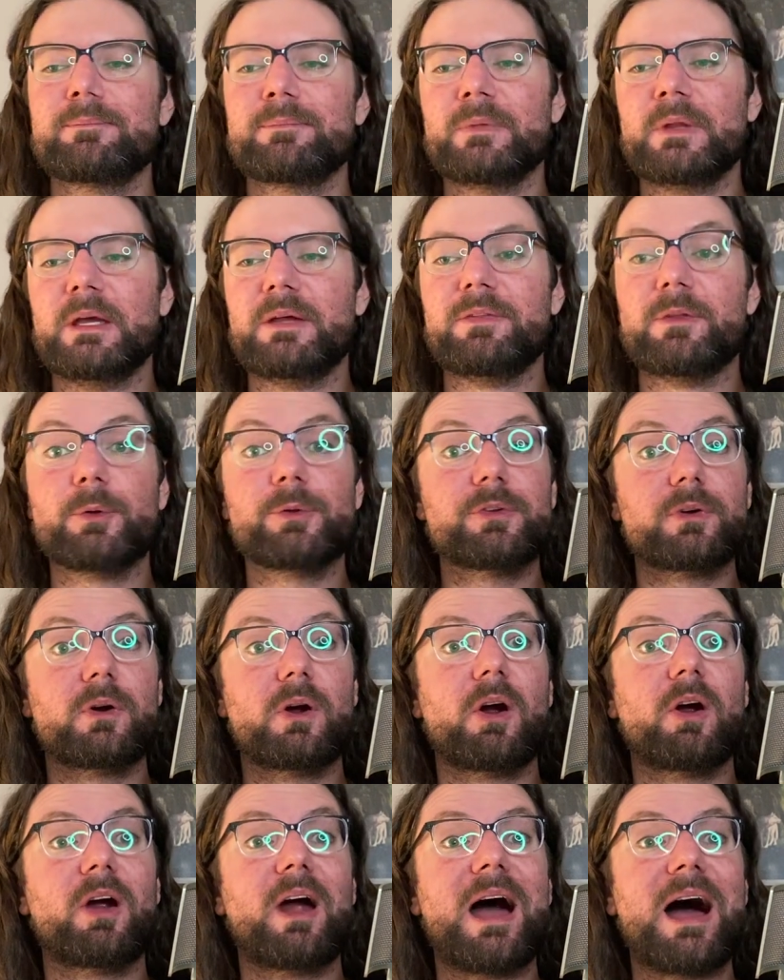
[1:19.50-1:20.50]
And those are
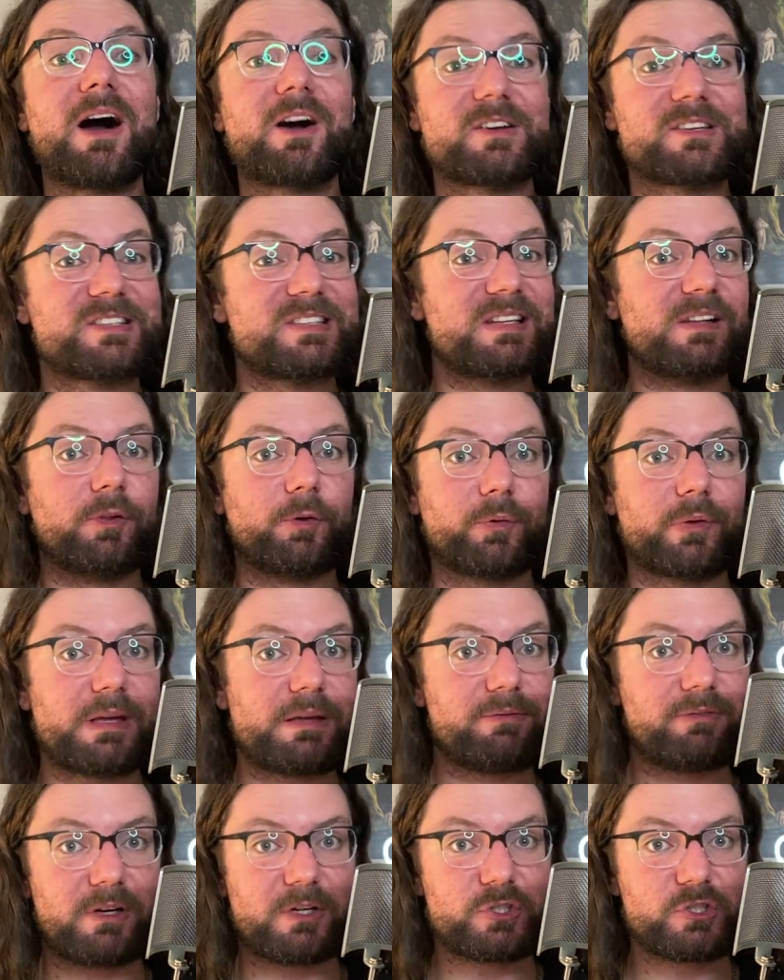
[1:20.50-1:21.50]
our auxiliary
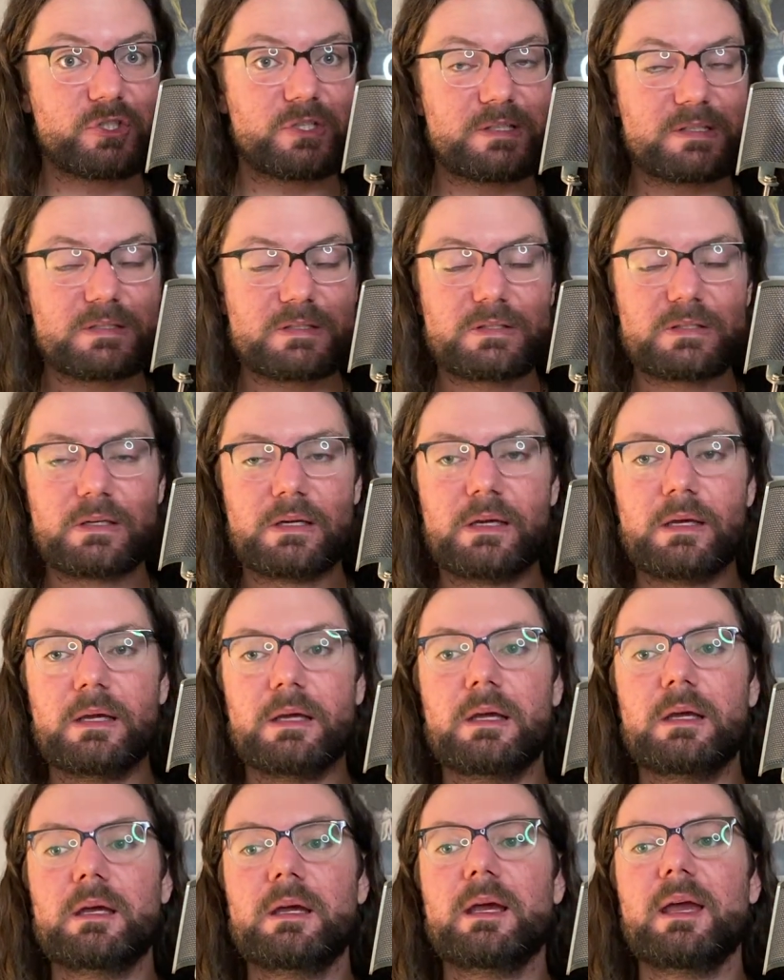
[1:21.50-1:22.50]
functions.
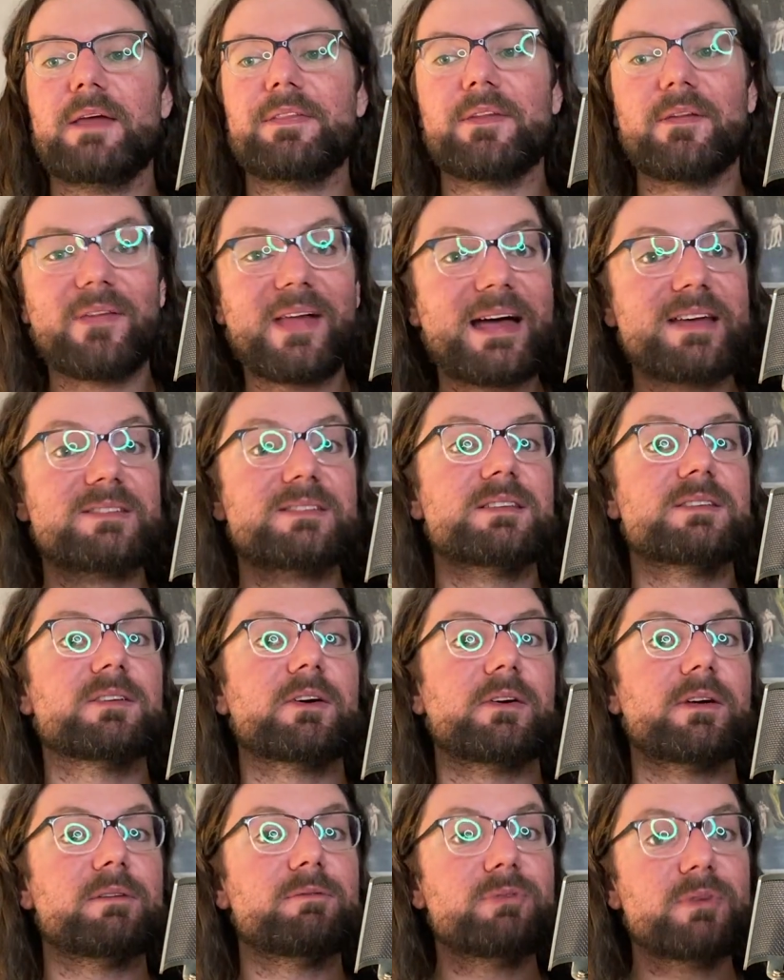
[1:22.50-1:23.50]
And the last is
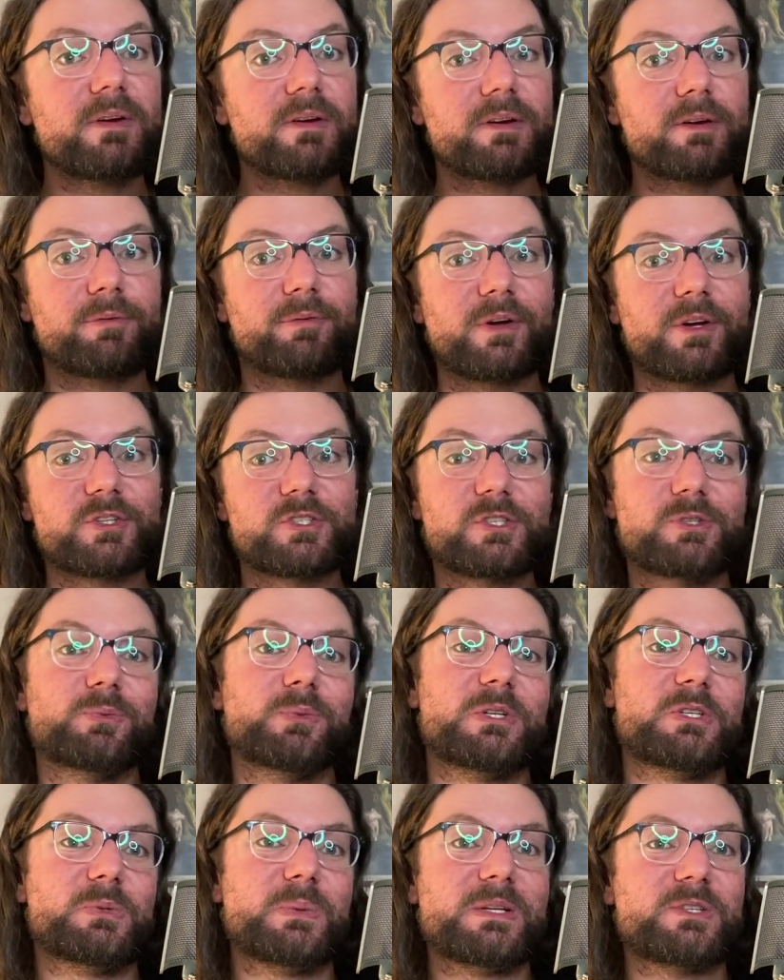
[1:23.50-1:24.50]
our inferior function,
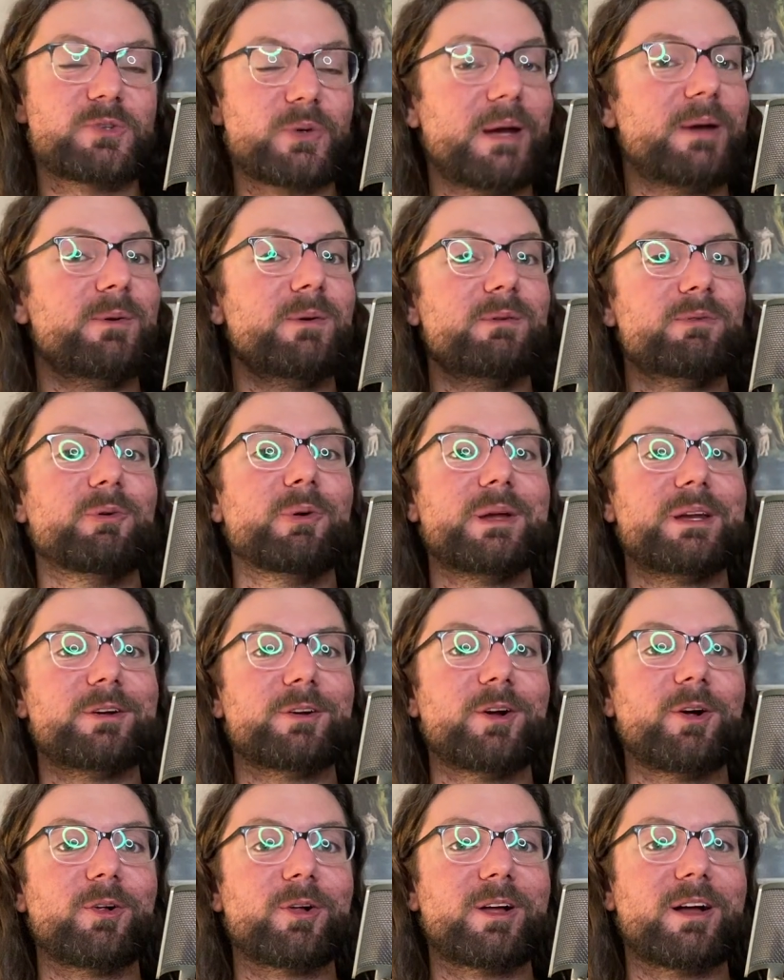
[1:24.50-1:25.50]
which we try to avoid at
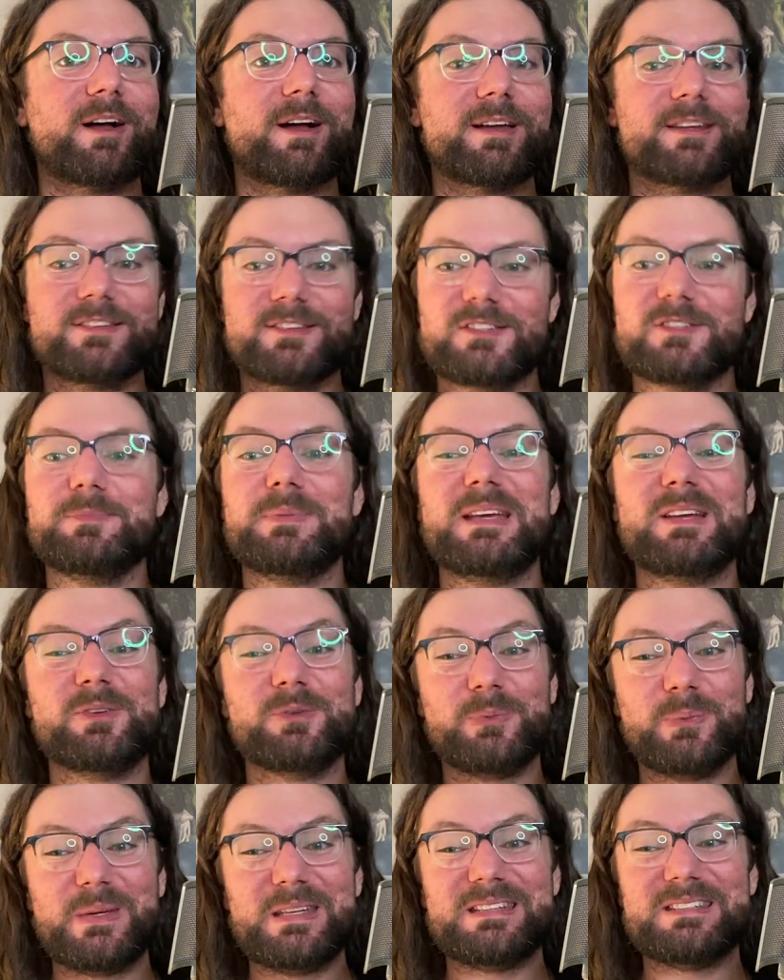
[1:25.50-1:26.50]
all costs
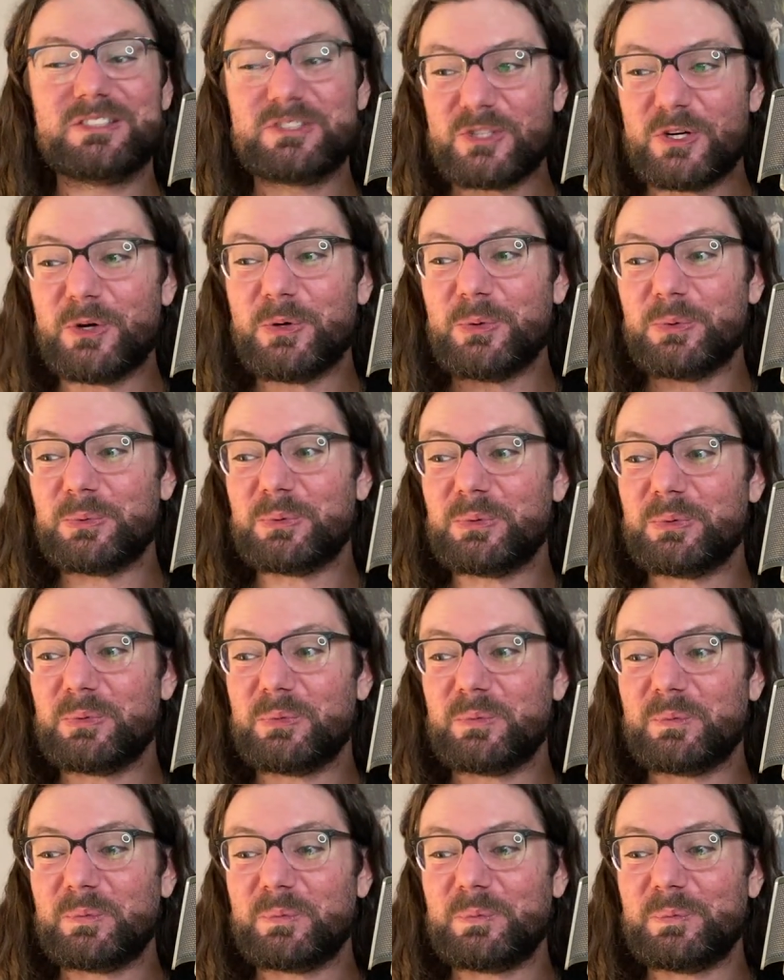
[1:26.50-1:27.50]
because we don't
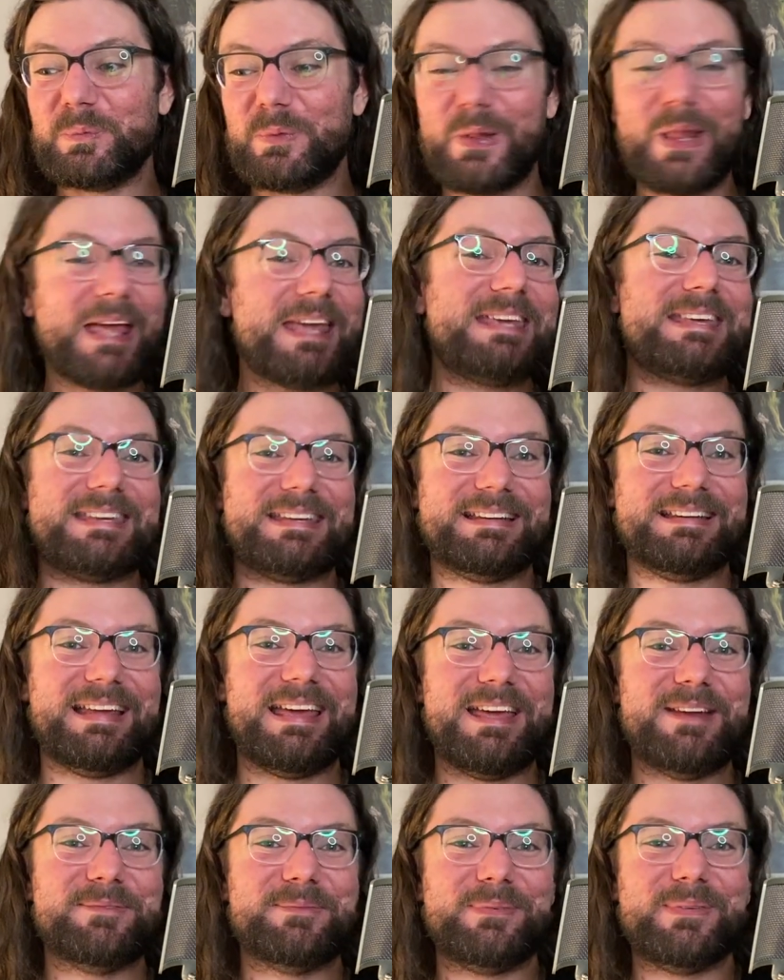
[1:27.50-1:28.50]
like it
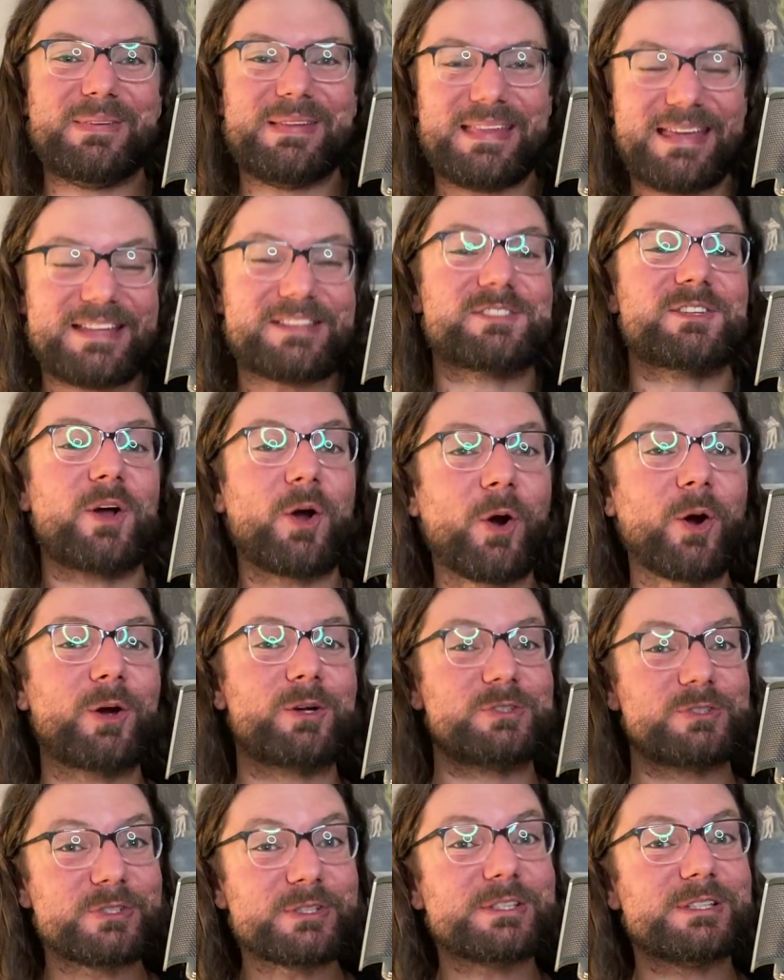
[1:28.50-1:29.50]
and it's
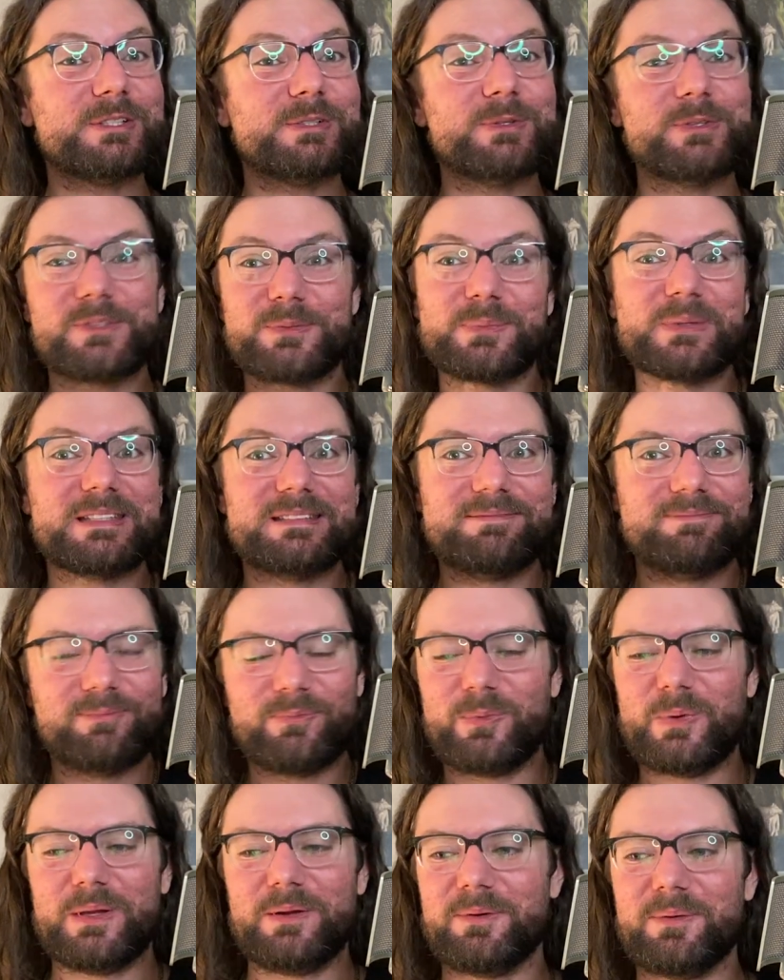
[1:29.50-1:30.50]
hard to use and we
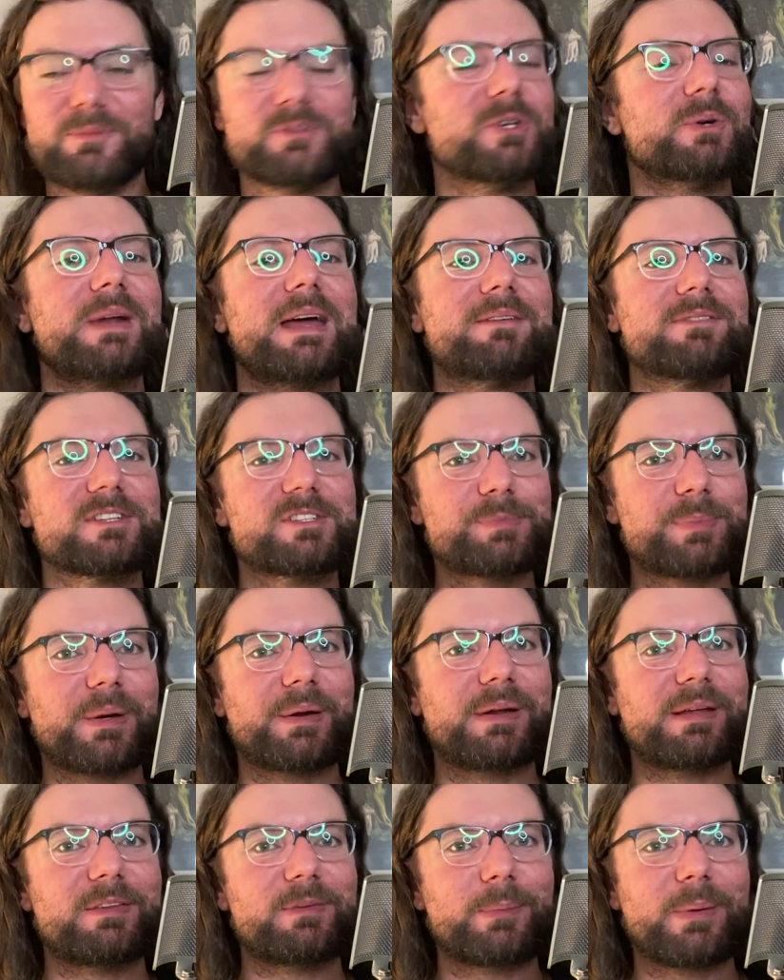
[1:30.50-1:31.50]
don't have
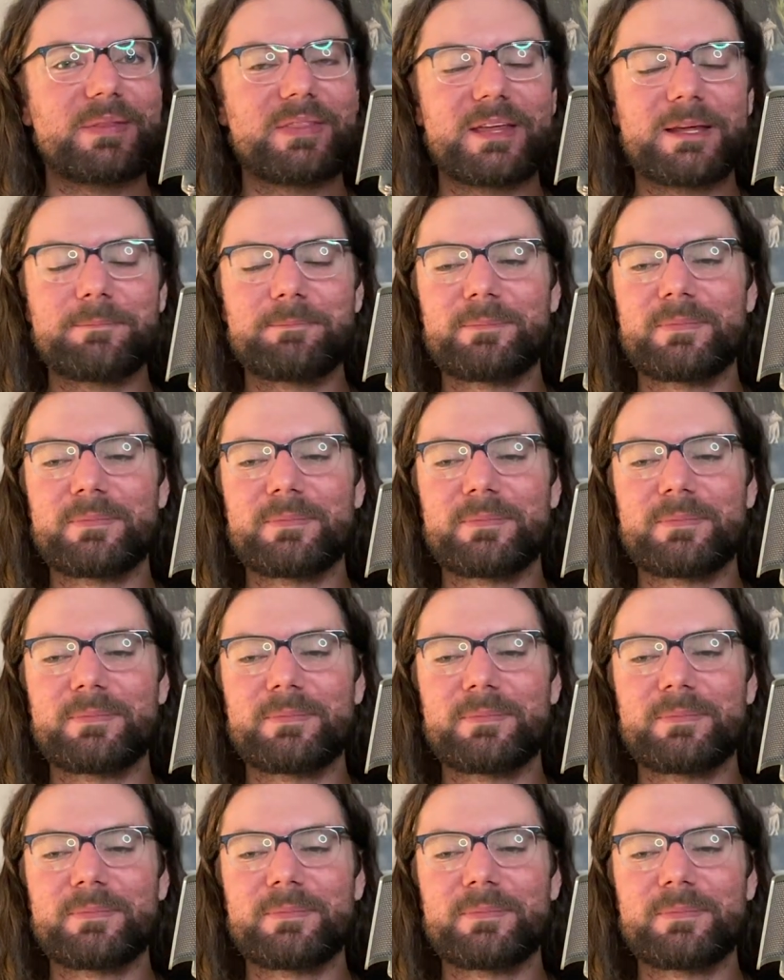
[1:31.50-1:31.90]
experience with it.